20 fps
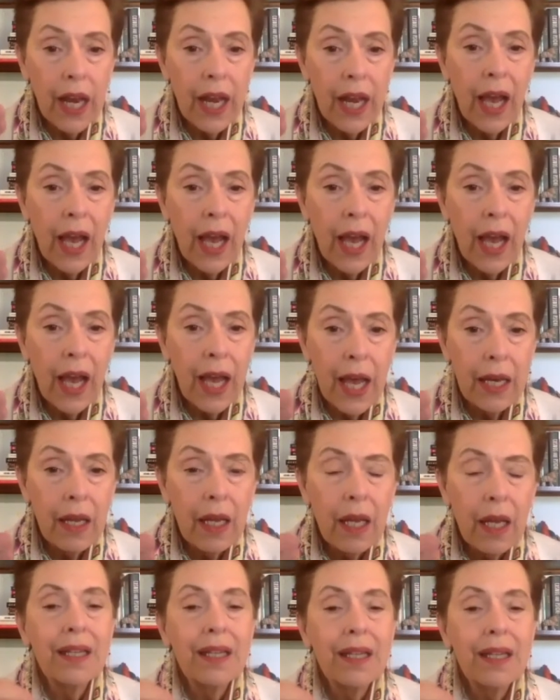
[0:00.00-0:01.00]
gone
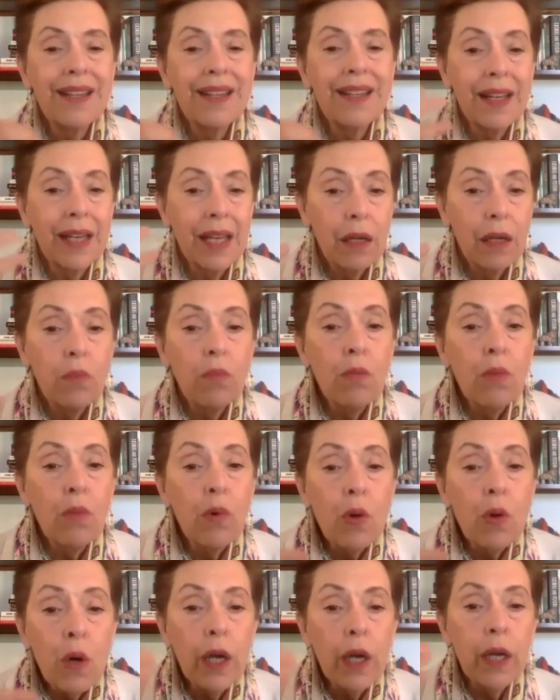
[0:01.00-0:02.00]
on and
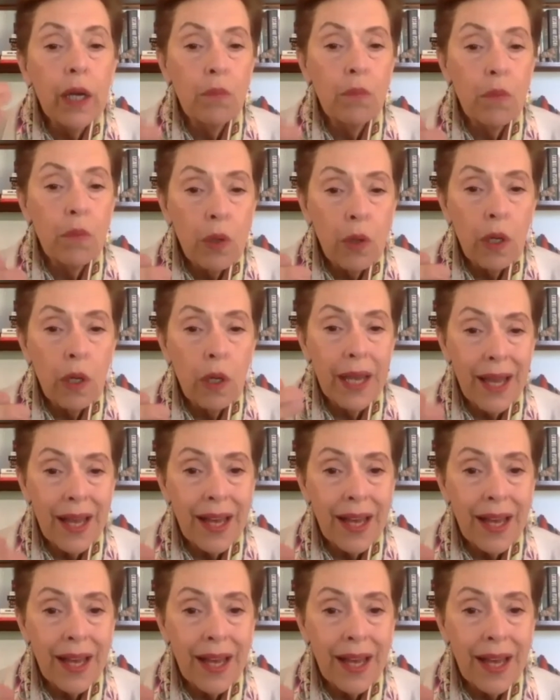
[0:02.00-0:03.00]
getting more and
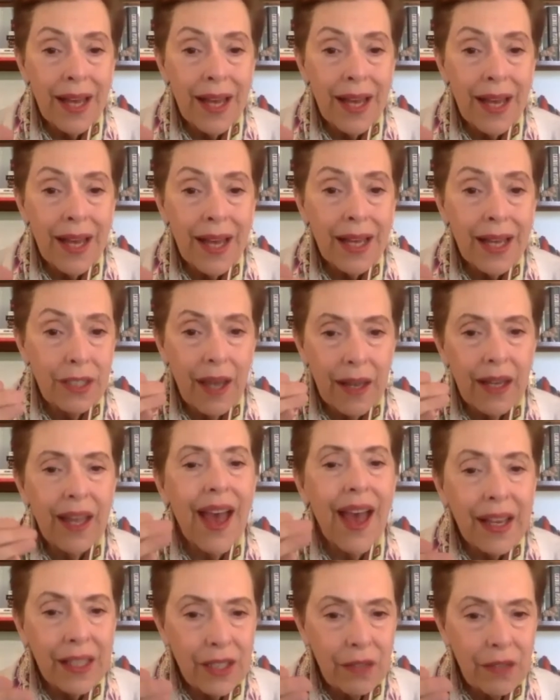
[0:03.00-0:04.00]
more
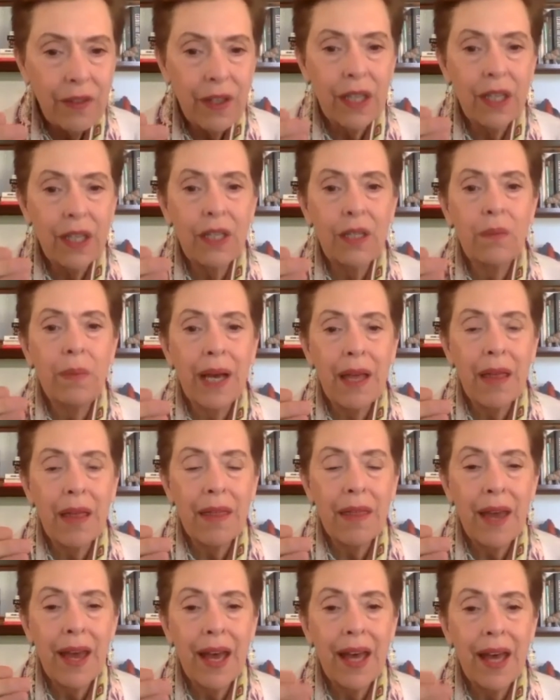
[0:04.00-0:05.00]

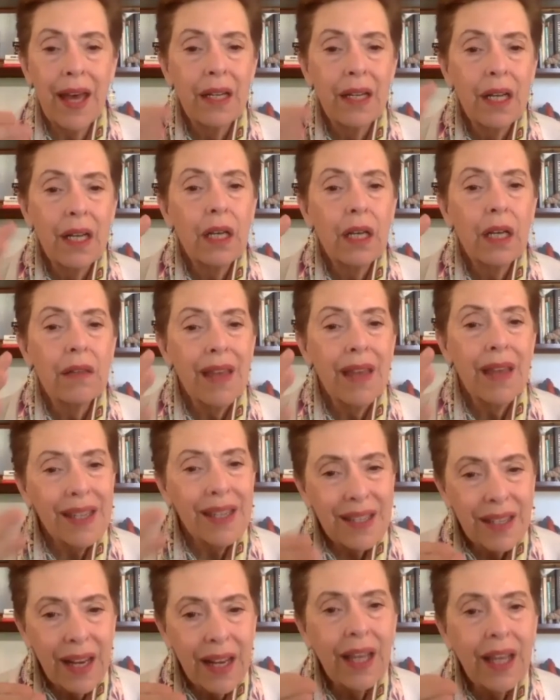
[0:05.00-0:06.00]
activated by that,
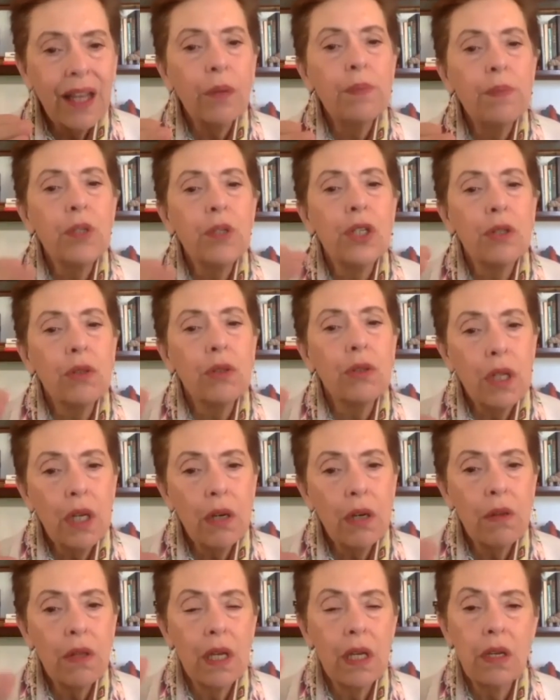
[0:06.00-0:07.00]
that
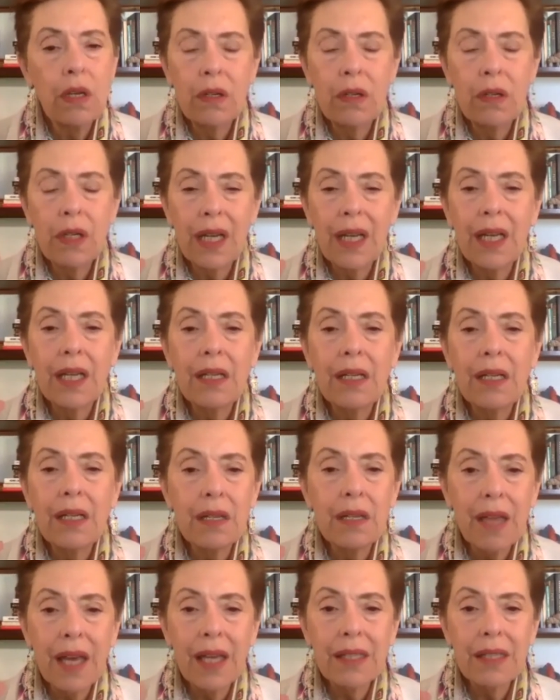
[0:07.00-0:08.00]
helps you know that you're
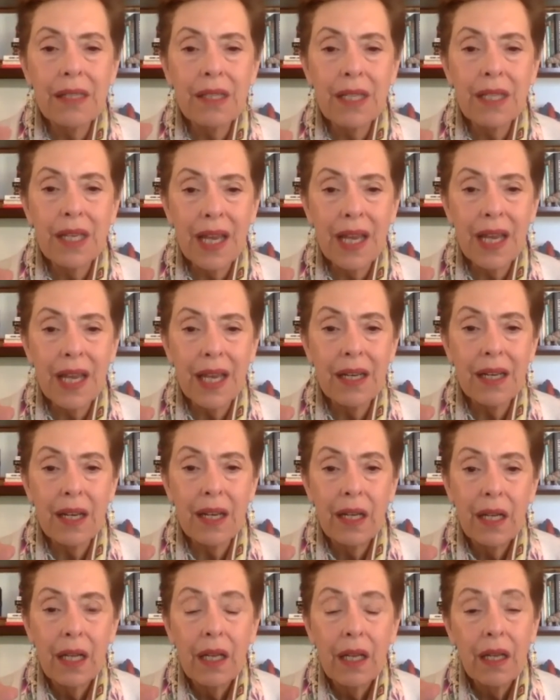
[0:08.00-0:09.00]
getting into that
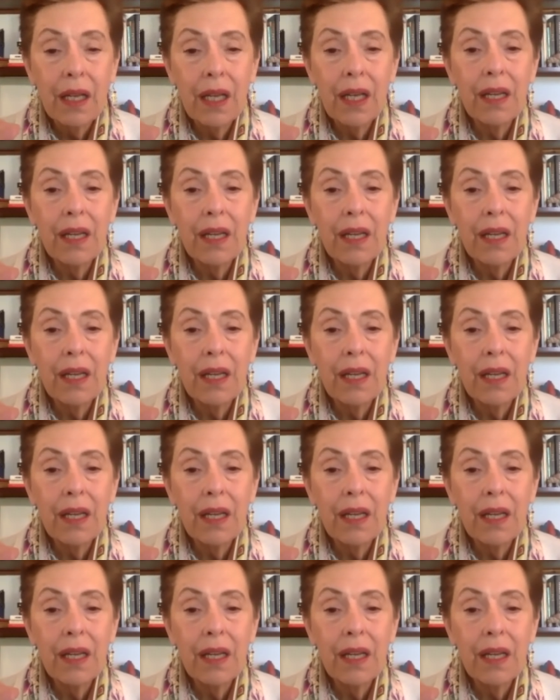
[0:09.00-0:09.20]
state,